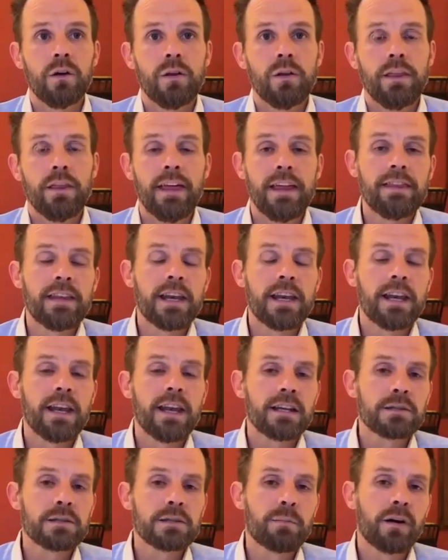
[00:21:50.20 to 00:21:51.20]
Then the
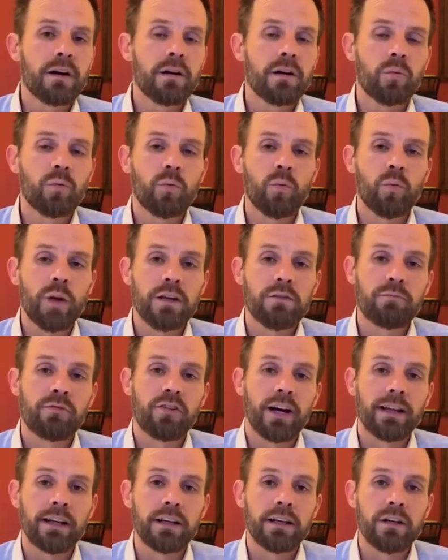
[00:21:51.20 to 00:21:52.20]
next part in
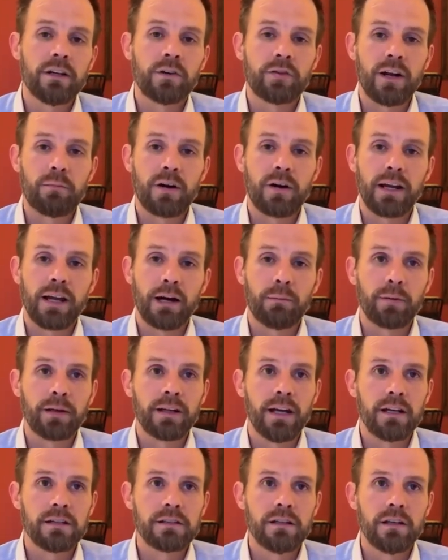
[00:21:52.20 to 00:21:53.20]
filing your trademark
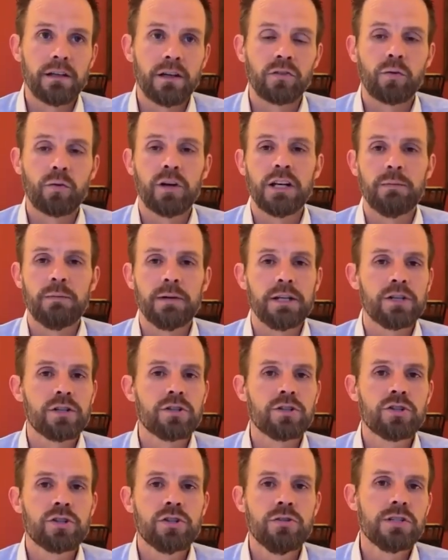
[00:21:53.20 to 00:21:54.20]
application is going to be
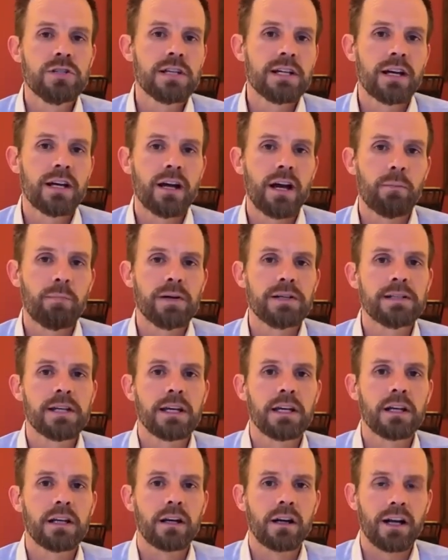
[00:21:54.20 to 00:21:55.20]
choosing a
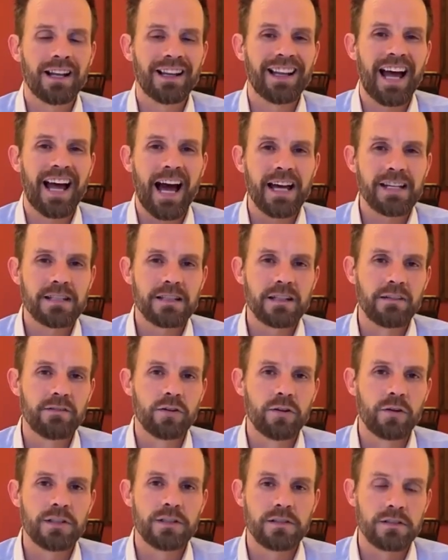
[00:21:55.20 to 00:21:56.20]
particular class
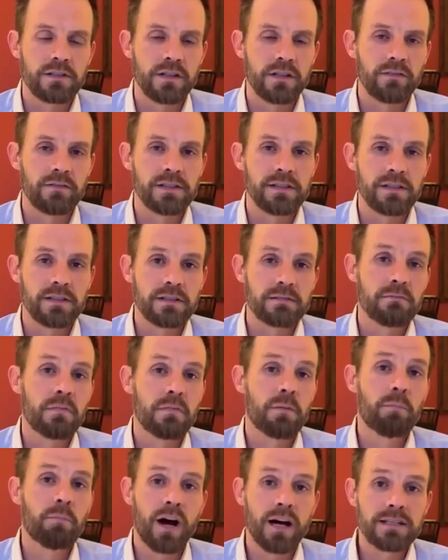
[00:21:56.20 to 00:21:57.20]
of goods and services,
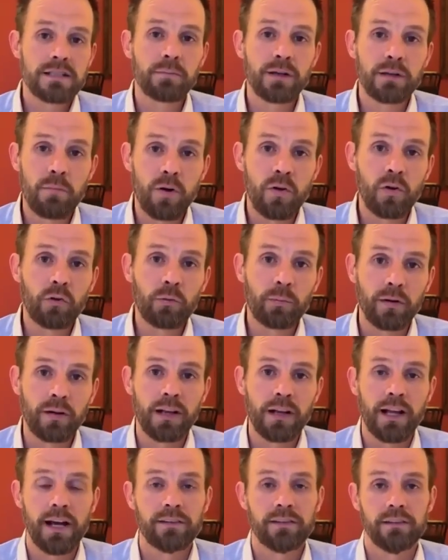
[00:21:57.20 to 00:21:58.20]
possibly multiple
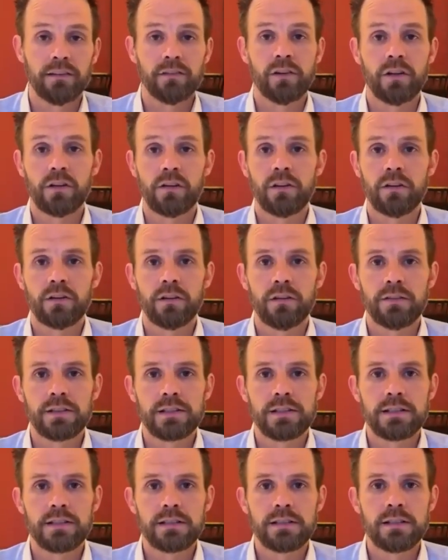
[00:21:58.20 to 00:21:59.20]
classes of goods and
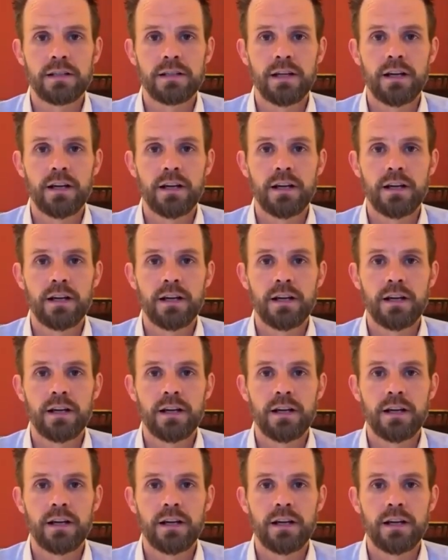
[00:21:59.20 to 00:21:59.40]
services.